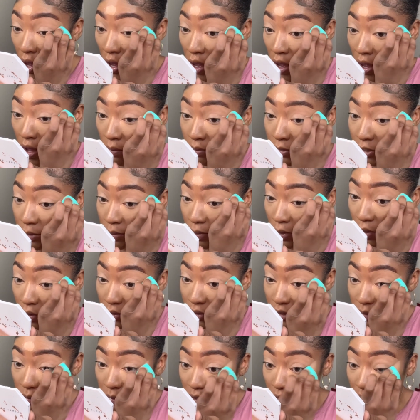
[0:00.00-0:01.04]
I'm supposed
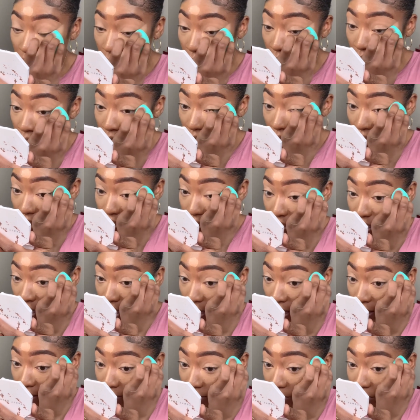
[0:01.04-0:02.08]
to be going out of
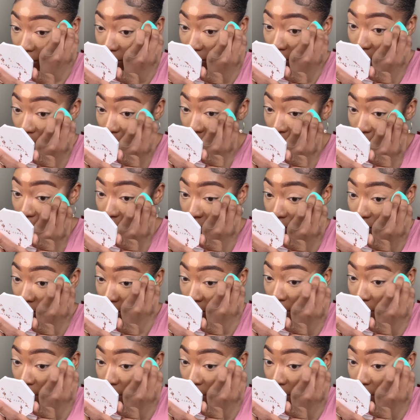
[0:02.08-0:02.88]
town tomorrow.